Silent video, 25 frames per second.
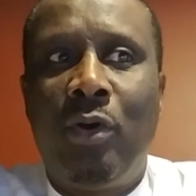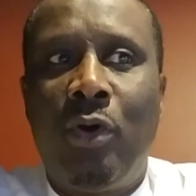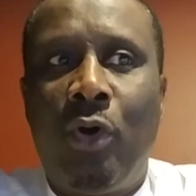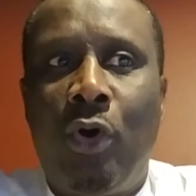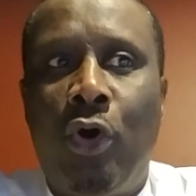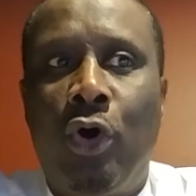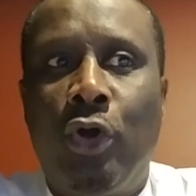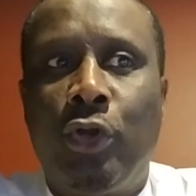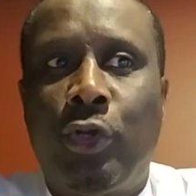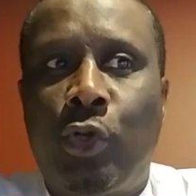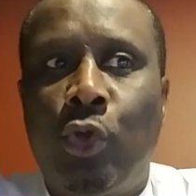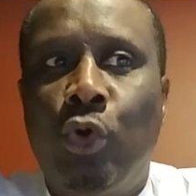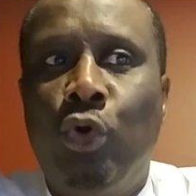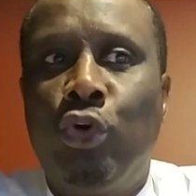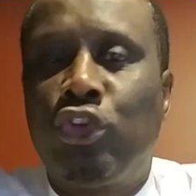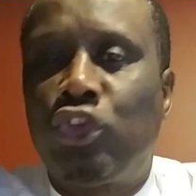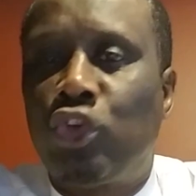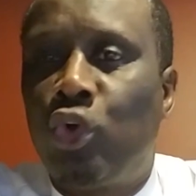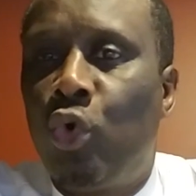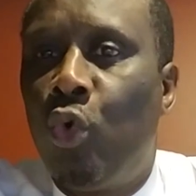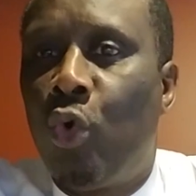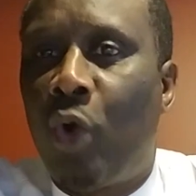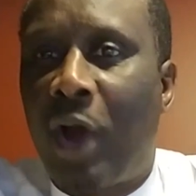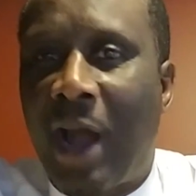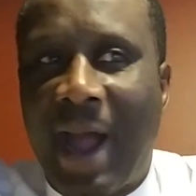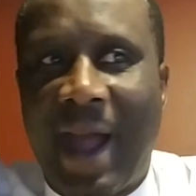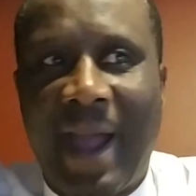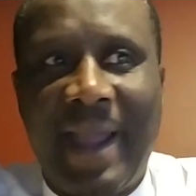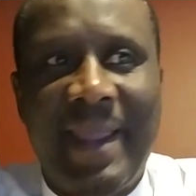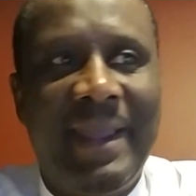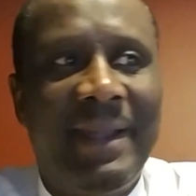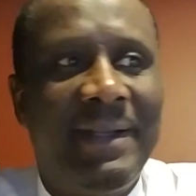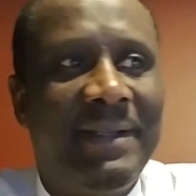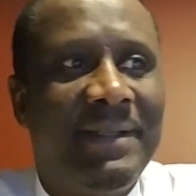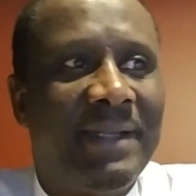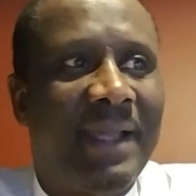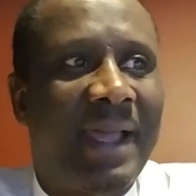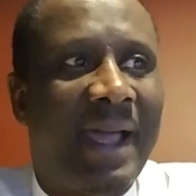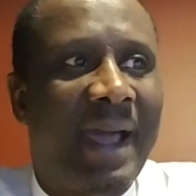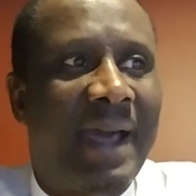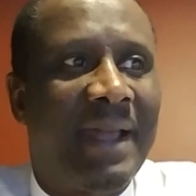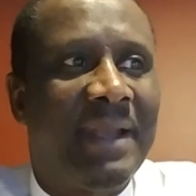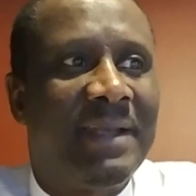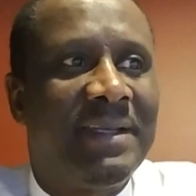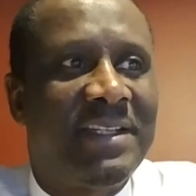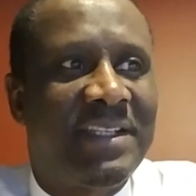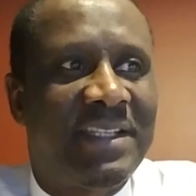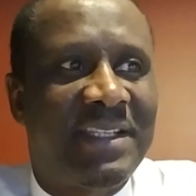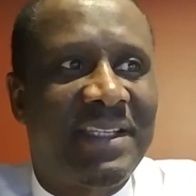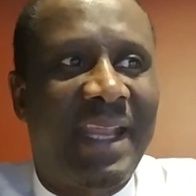or those who hired
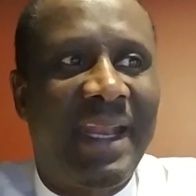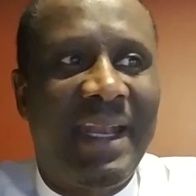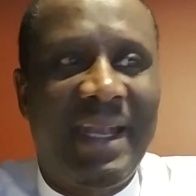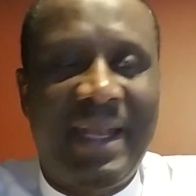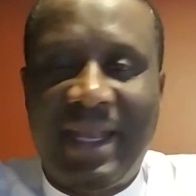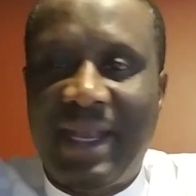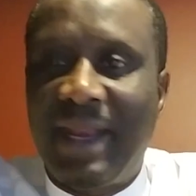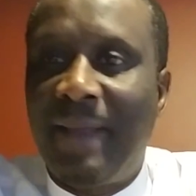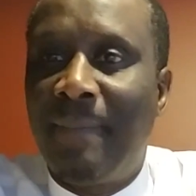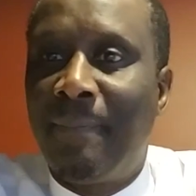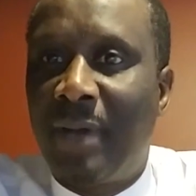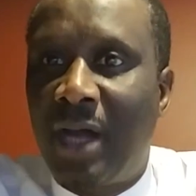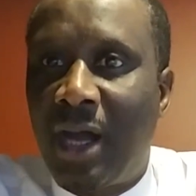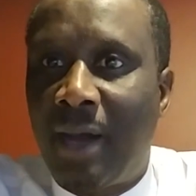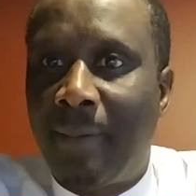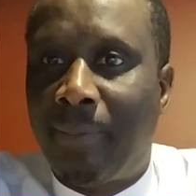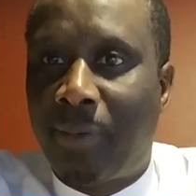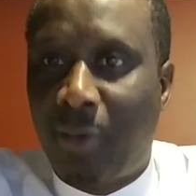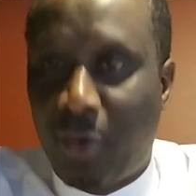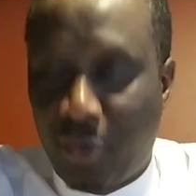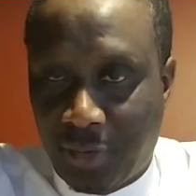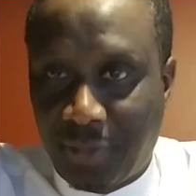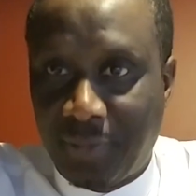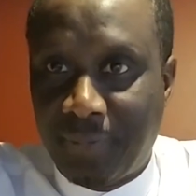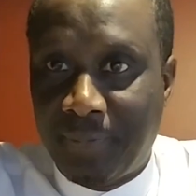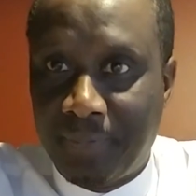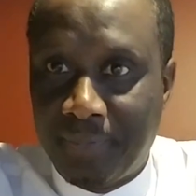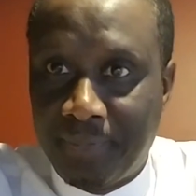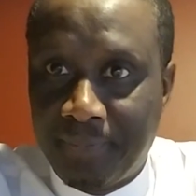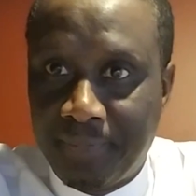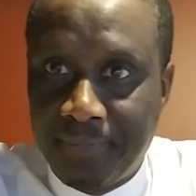and sent them abroad.